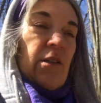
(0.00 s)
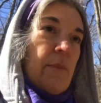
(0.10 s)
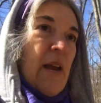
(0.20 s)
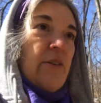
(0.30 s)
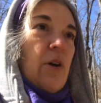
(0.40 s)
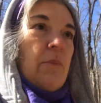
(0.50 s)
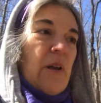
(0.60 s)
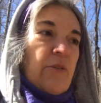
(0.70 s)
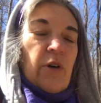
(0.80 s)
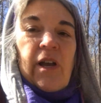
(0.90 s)
Look at my dog.
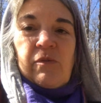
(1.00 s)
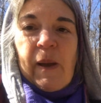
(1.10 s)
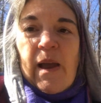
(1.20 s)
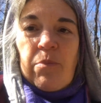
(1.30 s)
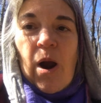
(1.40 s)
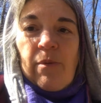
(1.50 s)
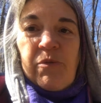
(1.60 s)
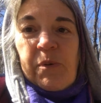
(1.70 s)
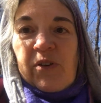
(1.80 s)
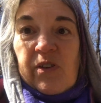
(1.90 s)
My dog has back
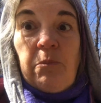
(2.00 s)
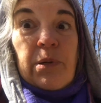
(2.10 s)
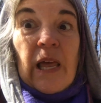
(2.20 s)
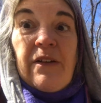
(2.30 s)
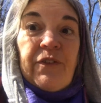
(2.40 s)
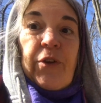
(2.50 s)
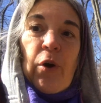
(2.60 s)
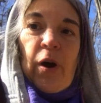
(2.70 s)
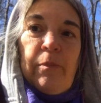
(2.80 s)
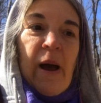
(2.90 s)
problems because some playful
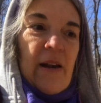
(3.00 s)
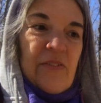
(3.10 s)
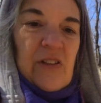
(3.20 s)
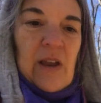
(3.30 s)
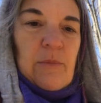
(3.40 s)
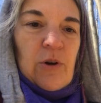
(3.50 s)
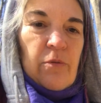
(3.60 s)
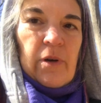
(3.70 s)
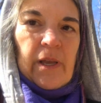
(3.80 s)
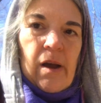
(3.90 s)
dog body slammed her
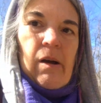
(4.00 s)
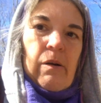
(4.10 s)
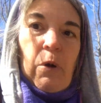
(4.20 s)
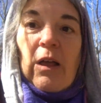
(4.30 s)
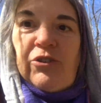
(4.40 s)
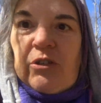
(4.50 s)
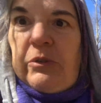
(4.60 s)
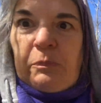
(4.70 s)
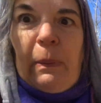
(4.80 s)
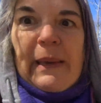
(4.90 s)
really hard while she
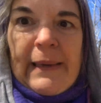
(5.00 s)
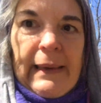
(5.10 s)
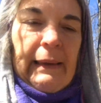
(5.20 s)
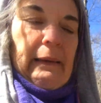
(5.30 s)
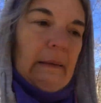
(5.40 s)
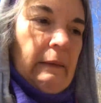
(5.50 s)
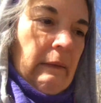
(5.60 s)
was peeing.